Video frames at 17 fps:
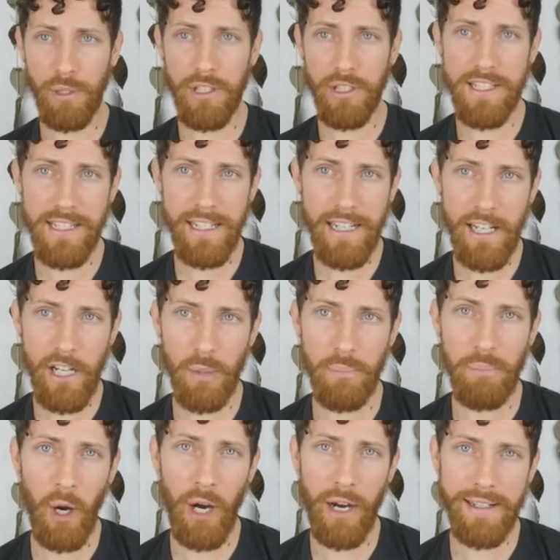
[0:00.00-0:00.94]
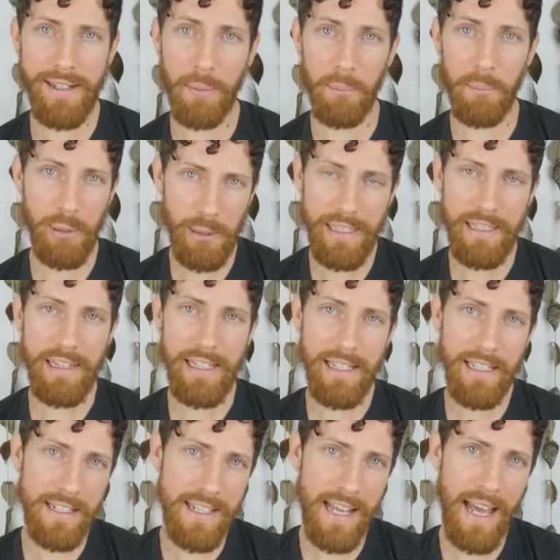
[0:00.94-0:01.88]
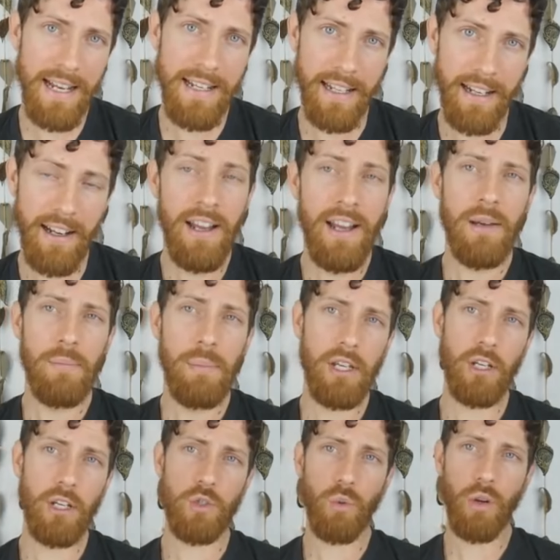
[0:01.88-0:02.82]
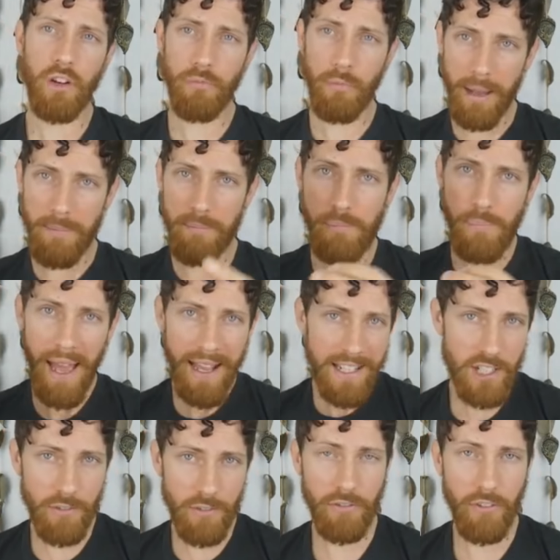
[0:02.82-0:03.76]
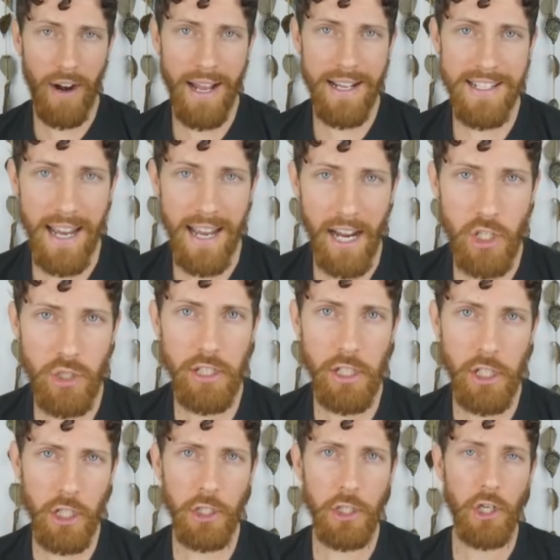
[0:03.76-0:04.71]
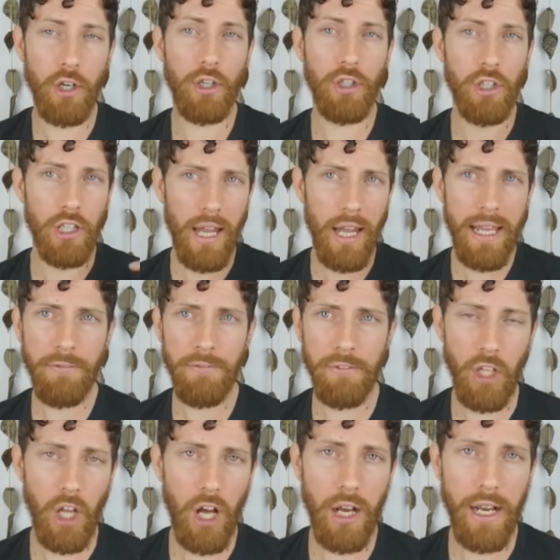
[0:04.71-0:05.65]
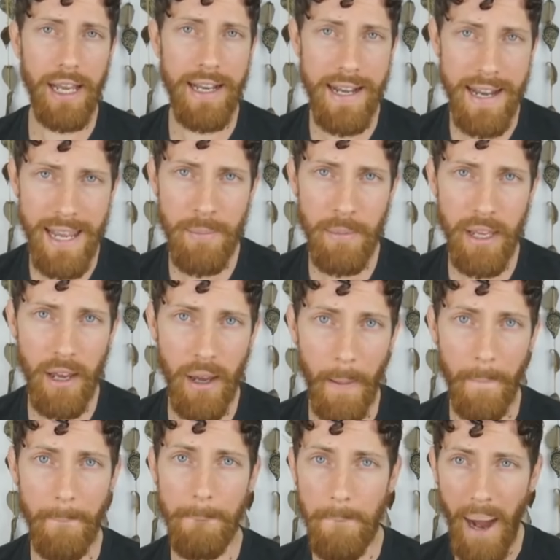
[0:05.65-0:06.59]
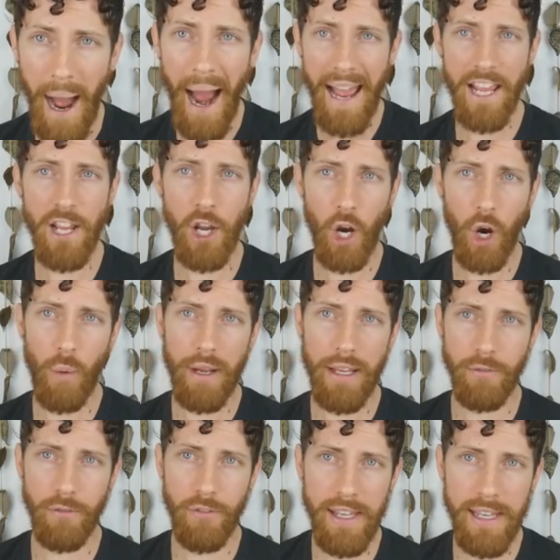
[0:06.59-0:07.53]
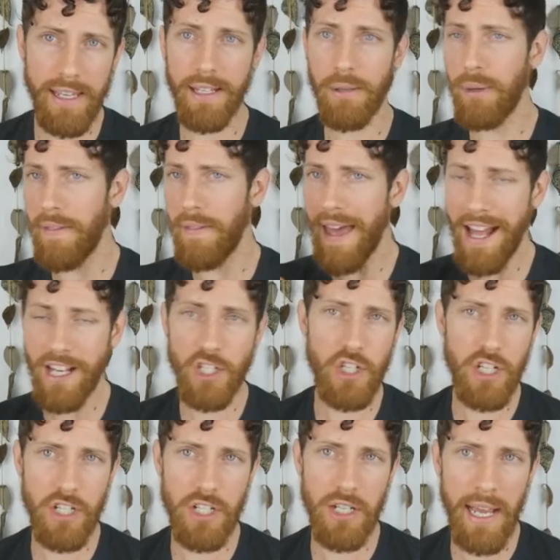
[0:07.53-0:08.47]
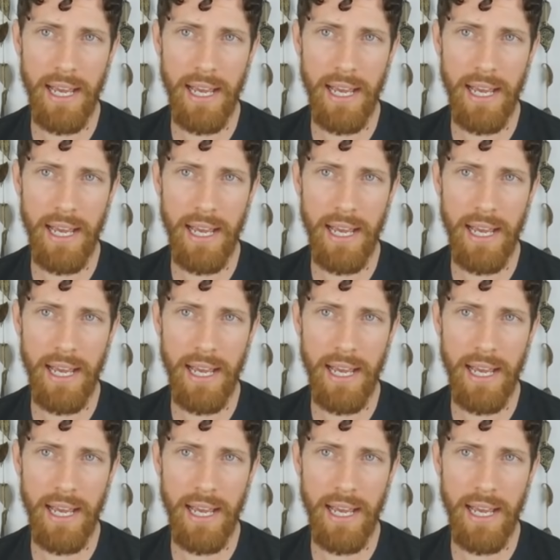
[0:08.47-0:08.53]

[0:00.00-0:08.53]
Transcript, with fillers: put this in here, pun completely intended, because one of my best friends actually cured her lifelong anemia by going vegan, but that's just an